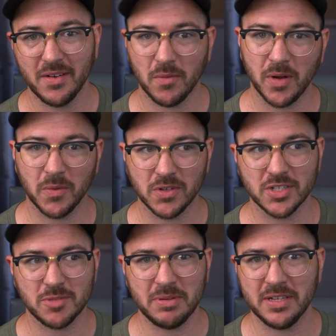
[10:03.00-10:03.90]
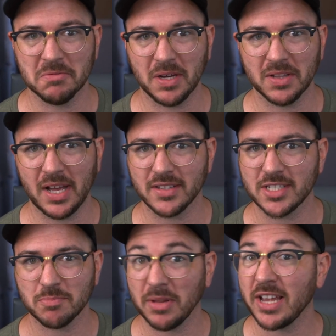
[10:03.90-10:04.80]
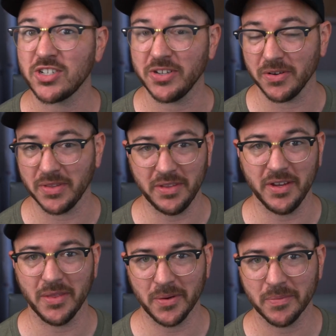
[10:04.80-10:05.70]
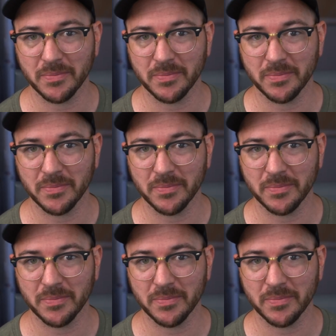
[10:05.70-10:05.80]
One will just be a lot splashier than the other.